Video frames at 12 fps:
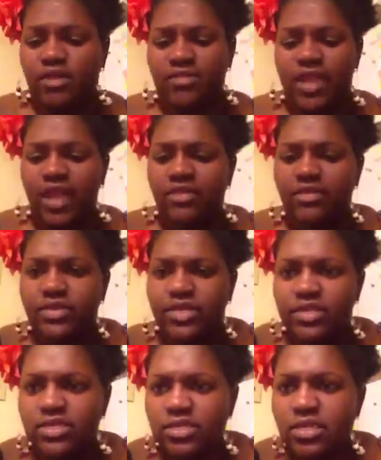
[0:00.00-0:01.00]
And the other
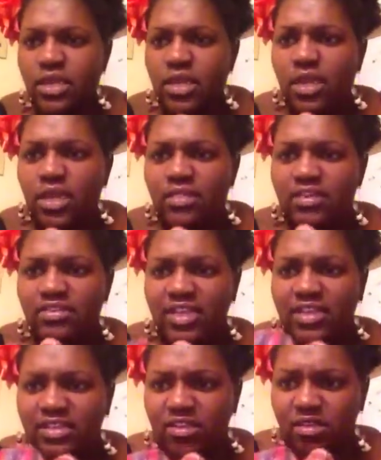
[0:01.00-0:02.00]
is, there's
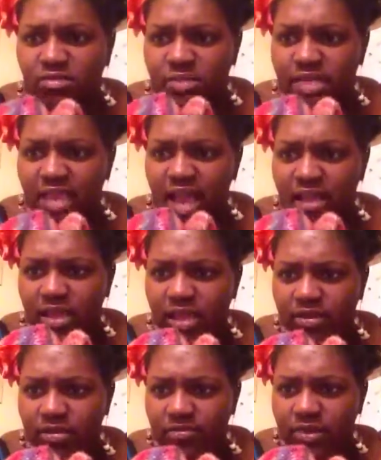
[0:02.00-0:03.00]
like these little metallic, I
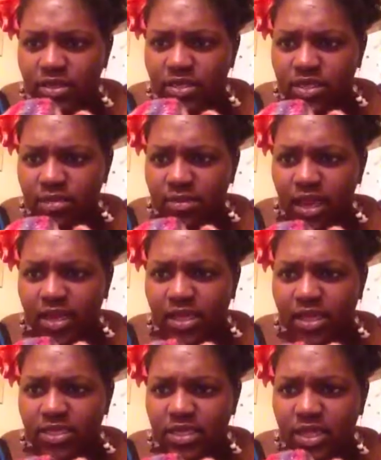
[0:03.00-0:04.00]
don't know if you can see them kind of
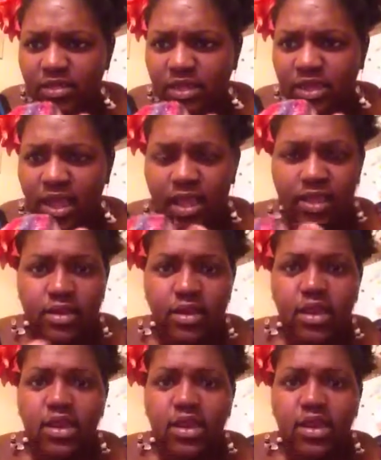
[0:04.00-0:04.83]
glinting in the light,